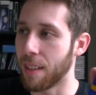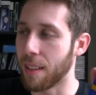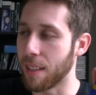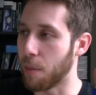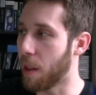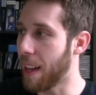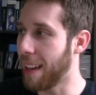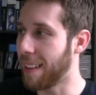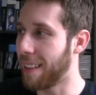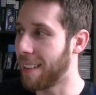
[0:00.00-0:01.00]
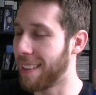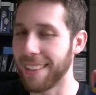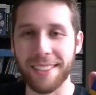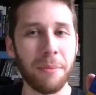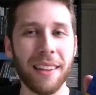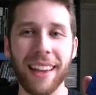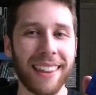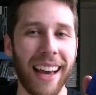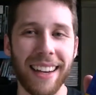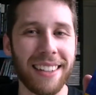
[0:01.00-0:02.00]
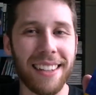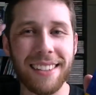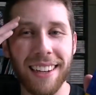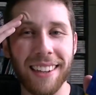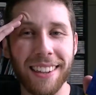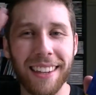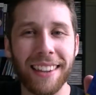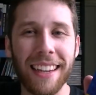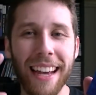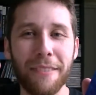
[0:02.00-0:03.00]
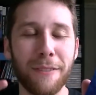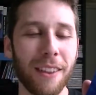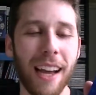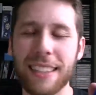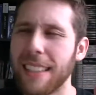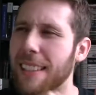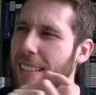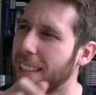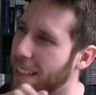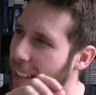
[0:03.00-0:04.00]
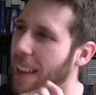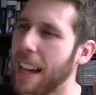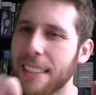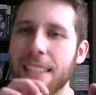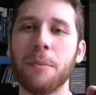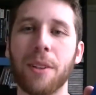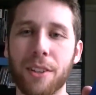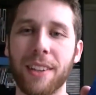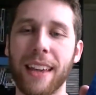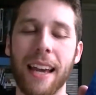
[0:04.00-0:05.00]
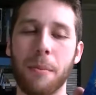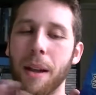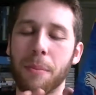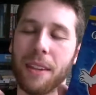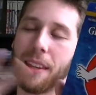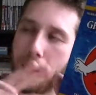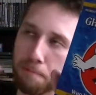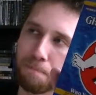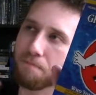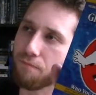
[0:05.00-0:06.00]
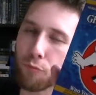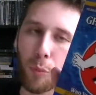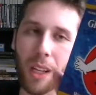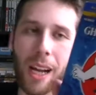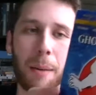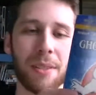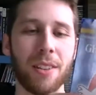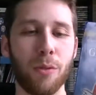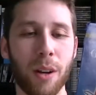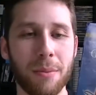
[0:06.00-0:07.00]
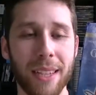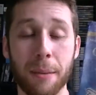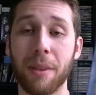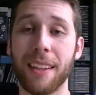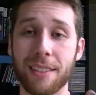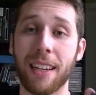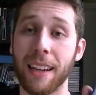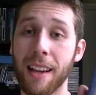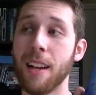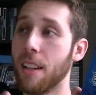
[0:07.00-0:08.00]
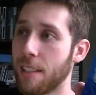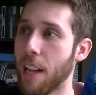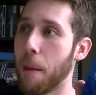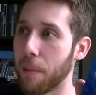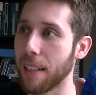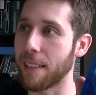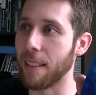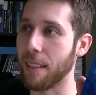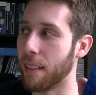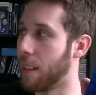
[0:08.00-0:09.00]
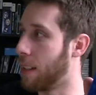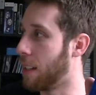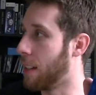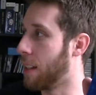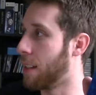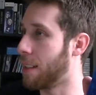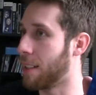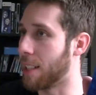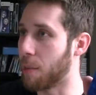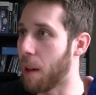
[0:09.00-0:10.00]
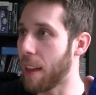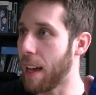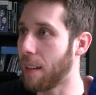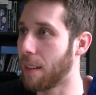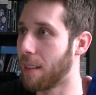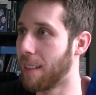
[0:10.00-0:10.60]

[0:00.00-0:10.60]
You smell that? Something like that. It's like they have lines, it's a line similar to that. It might be the opposite of what I'm saying, but they're saying, stop, listen. You smell that?